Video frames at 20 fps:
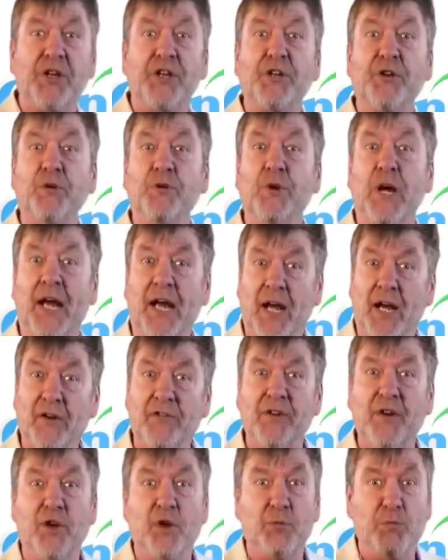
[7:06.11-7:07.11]
you
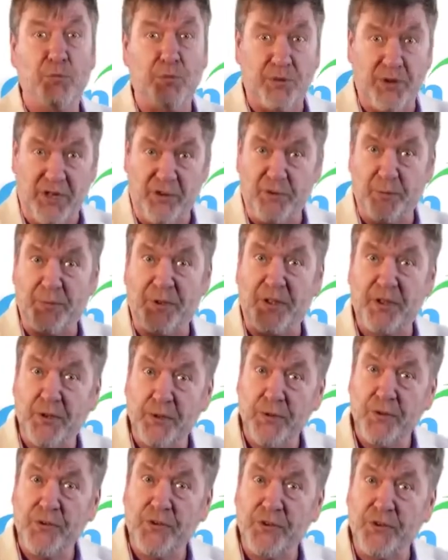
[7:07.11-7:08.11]
have
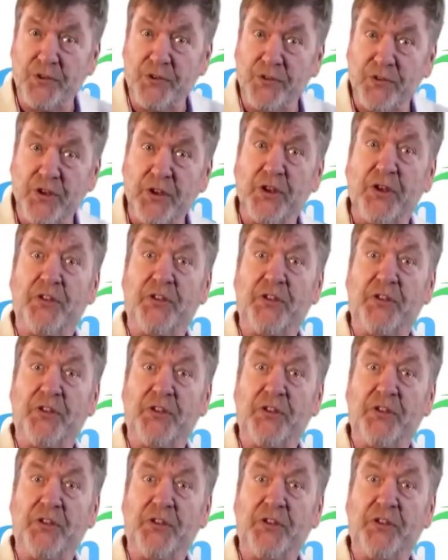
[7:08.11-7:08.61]
presbycusis,